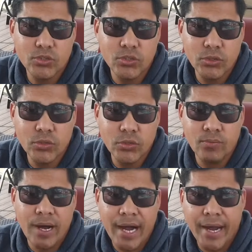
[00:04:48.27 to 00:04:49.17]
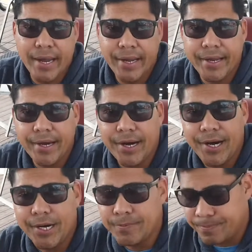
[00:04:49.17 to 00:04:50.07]
to my
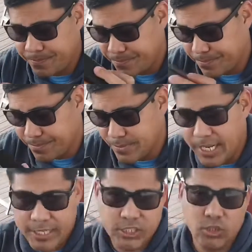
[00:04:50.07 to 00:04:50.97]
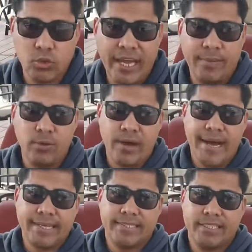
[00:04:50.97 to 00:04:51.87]
I just don't have no
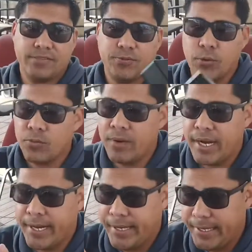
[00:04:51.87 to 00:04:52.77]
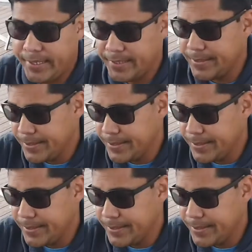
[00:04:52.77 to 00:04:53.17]
access for my